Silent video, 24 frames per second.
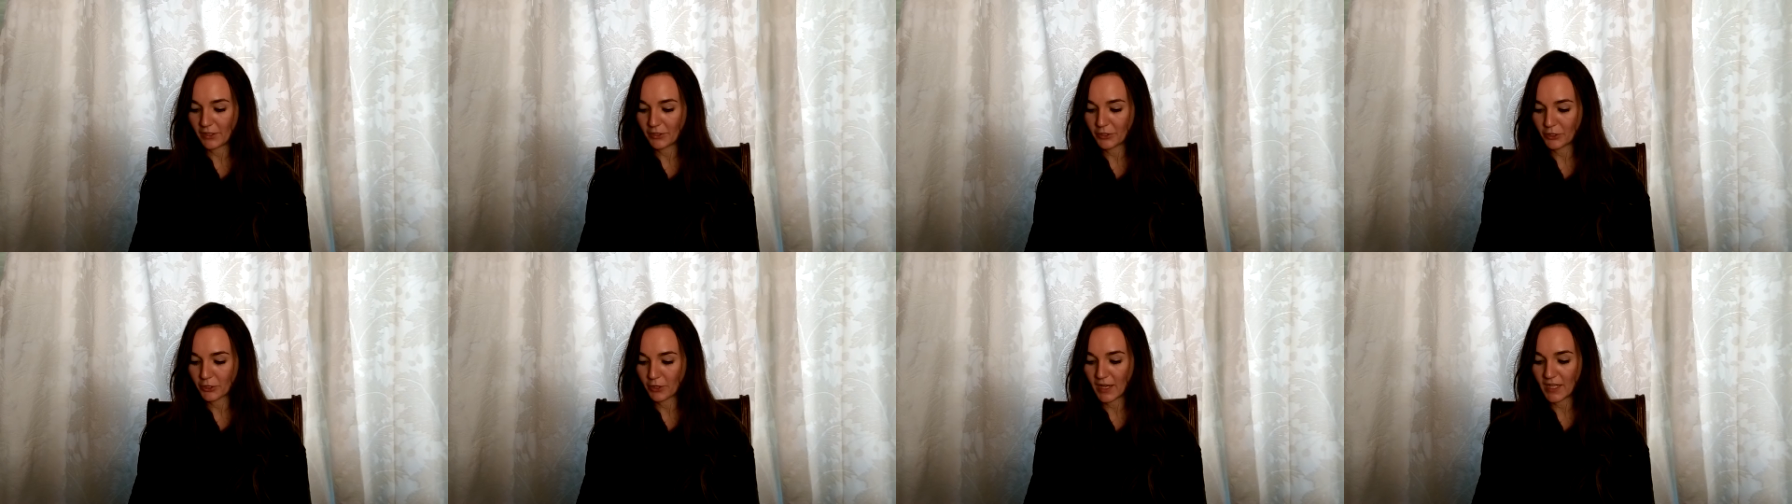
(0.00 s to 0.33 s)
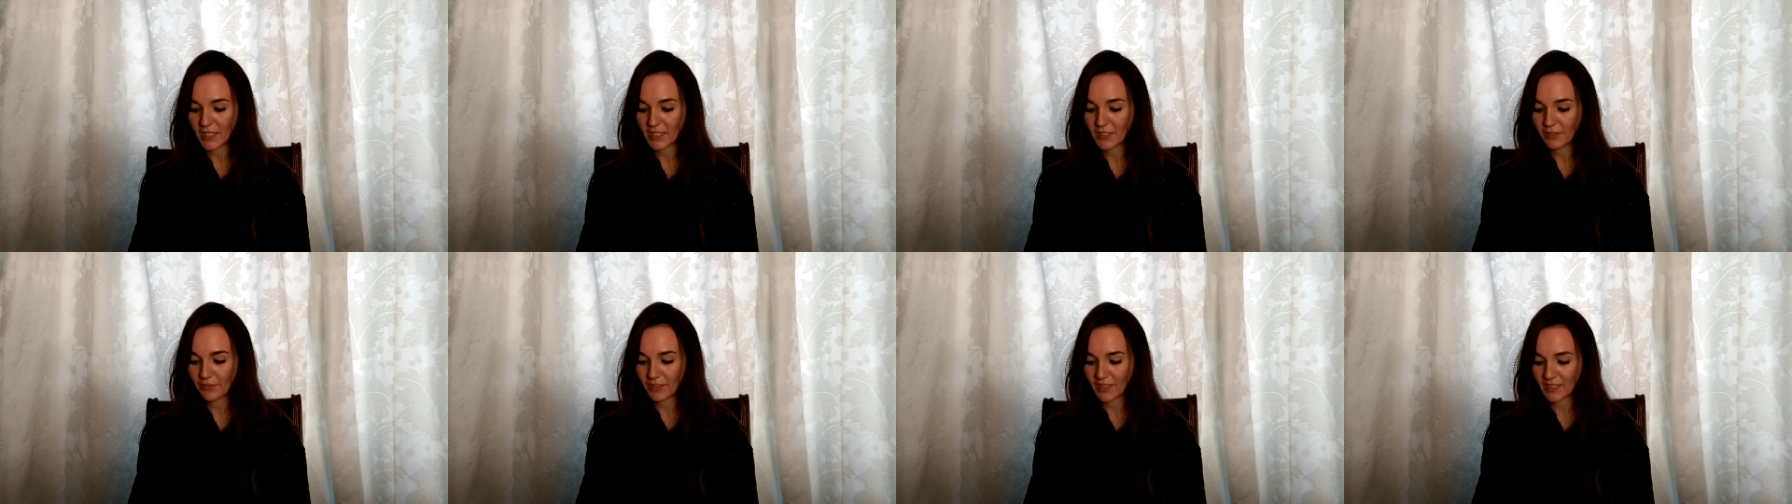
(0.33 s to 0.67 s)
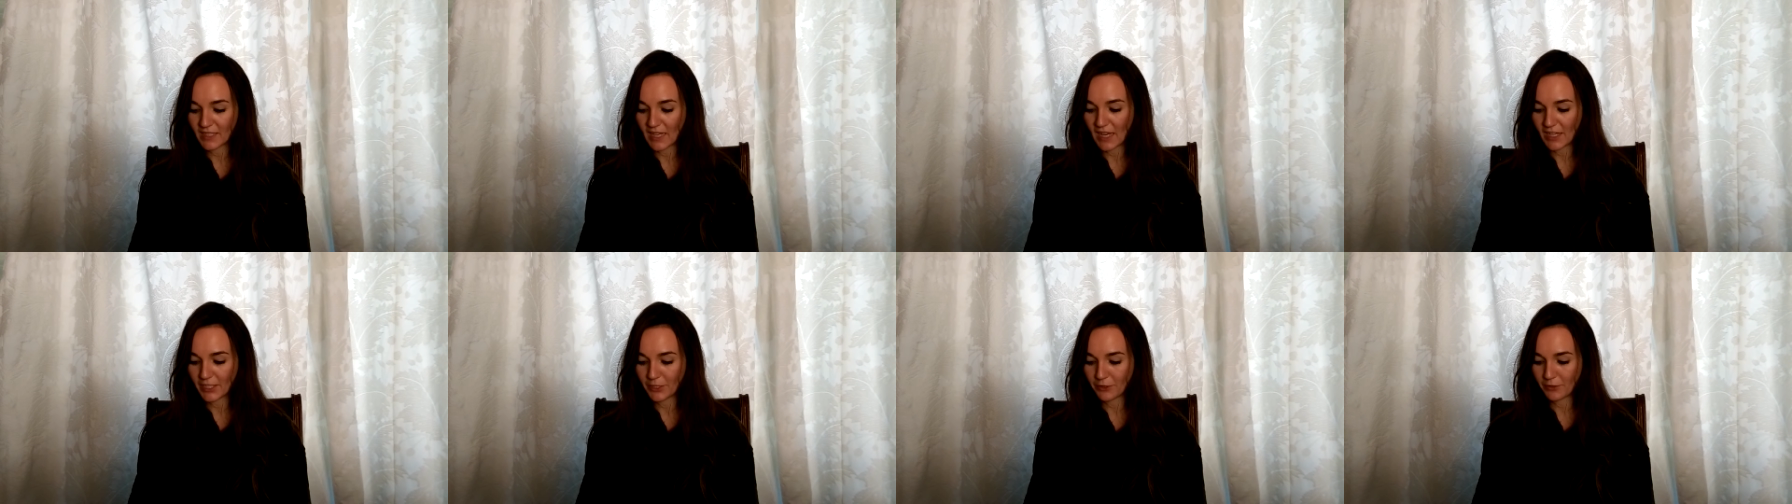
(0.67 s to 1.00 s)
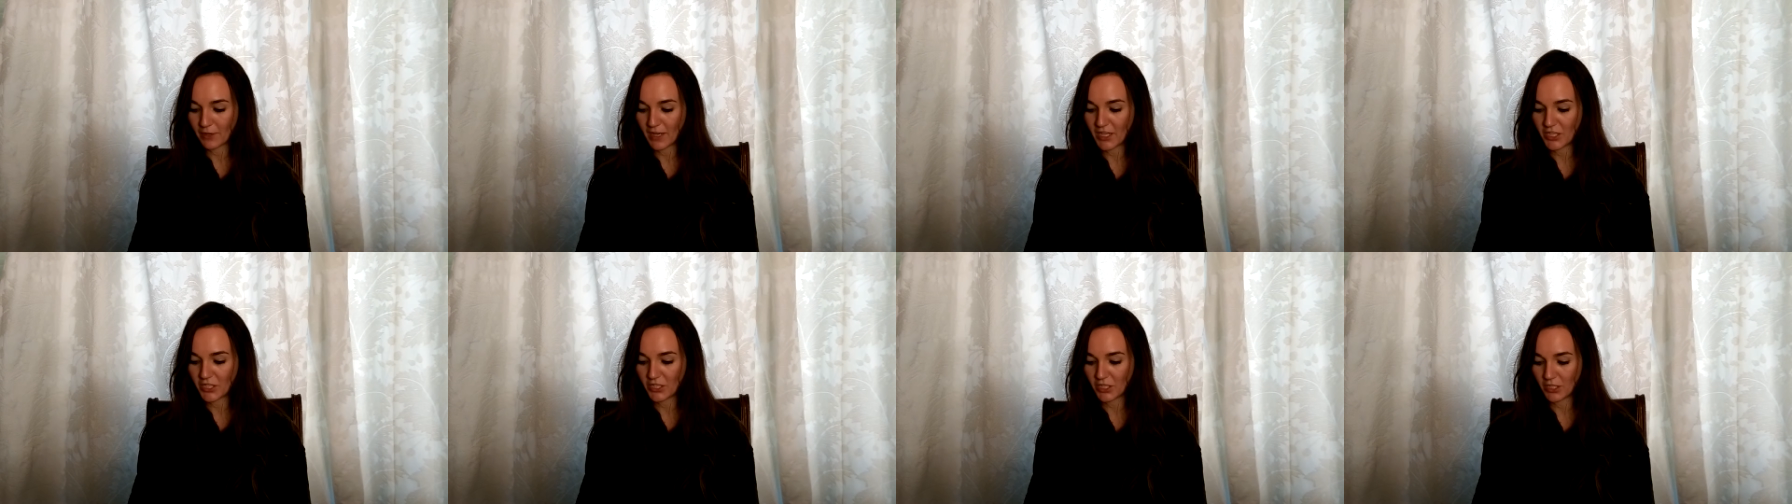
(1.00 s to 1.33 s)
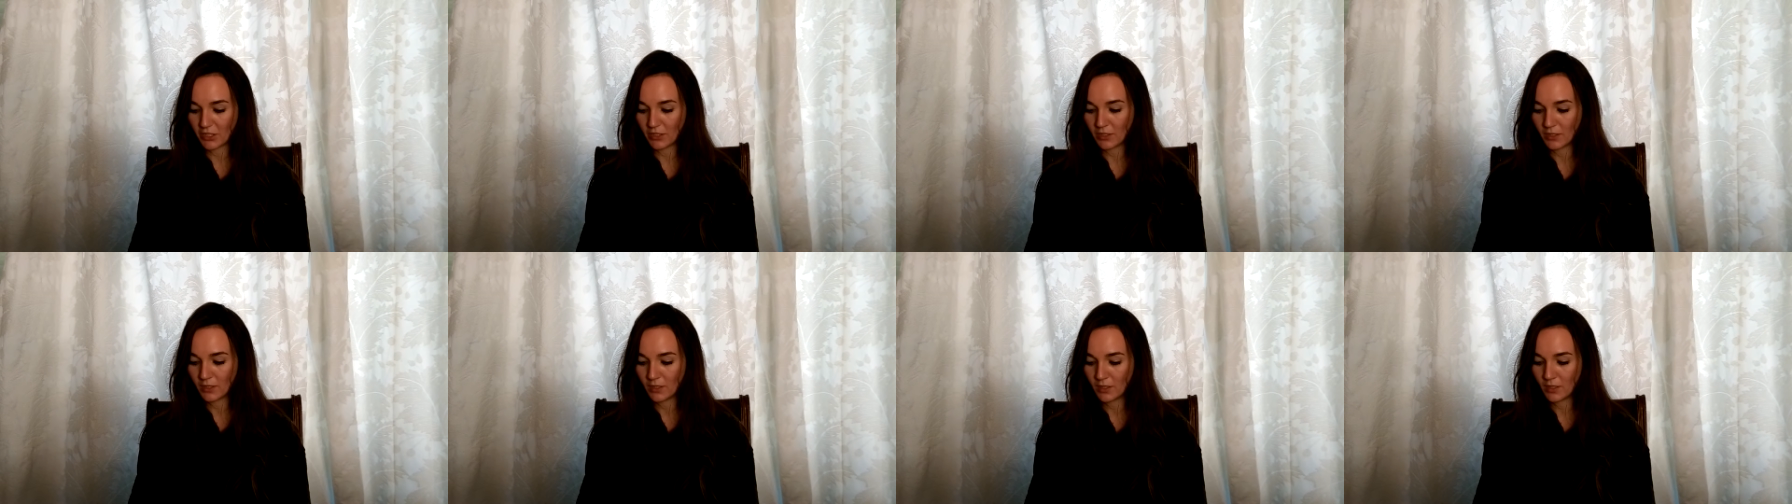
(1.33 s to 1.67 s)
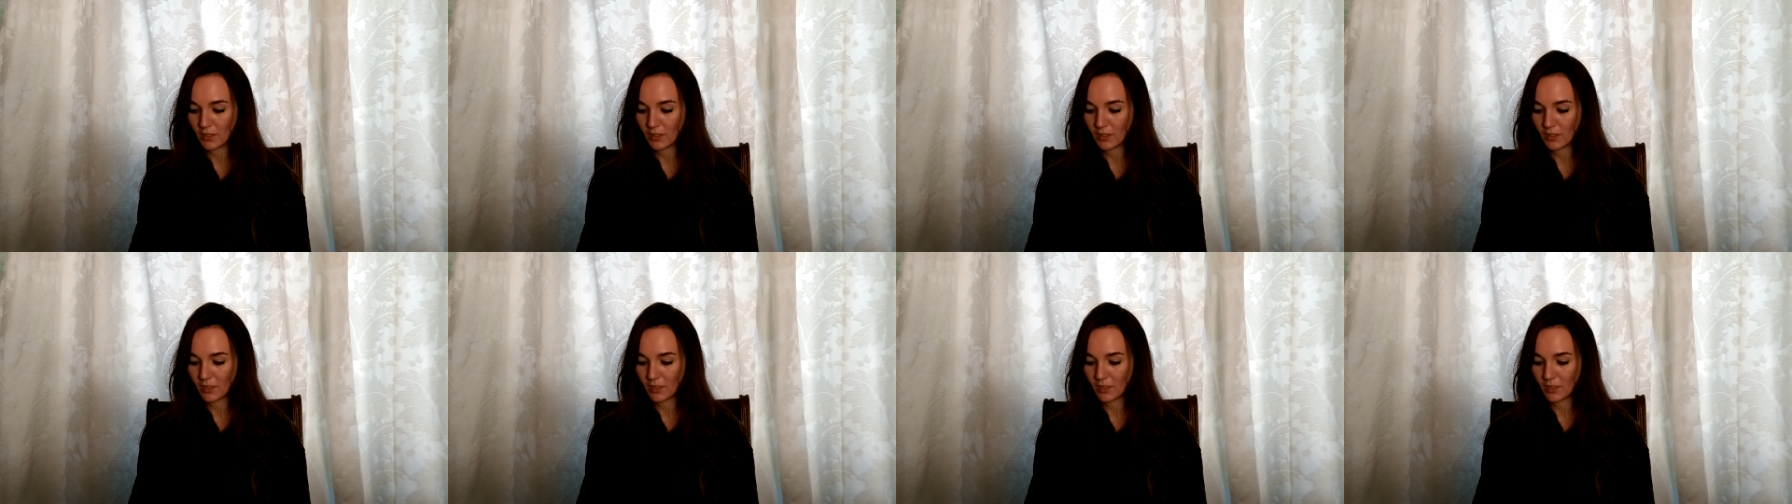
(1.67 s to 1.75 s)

a trace of exaggeration,